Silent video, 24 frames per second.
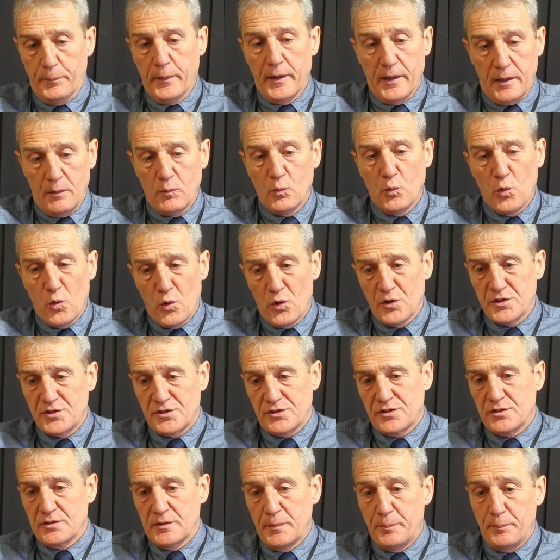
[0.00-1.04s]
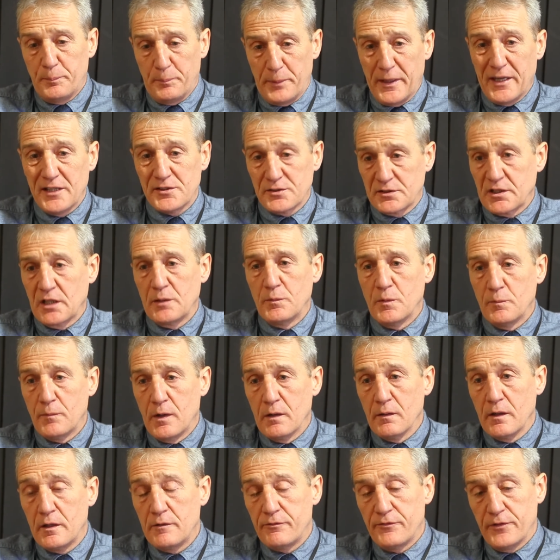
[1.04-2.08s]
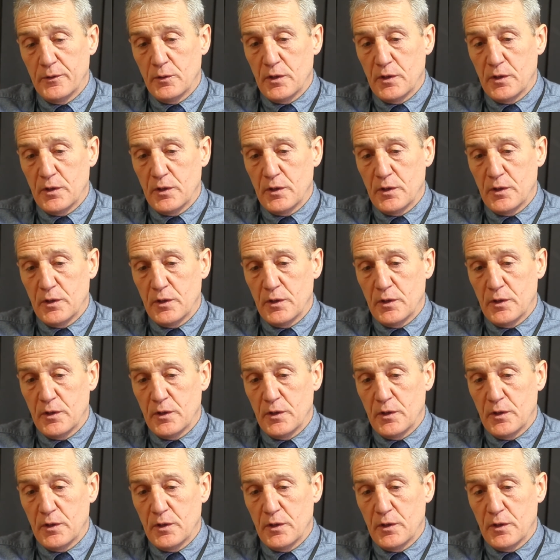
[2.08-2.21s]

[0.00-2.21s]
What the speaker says: but it was the best time in my life.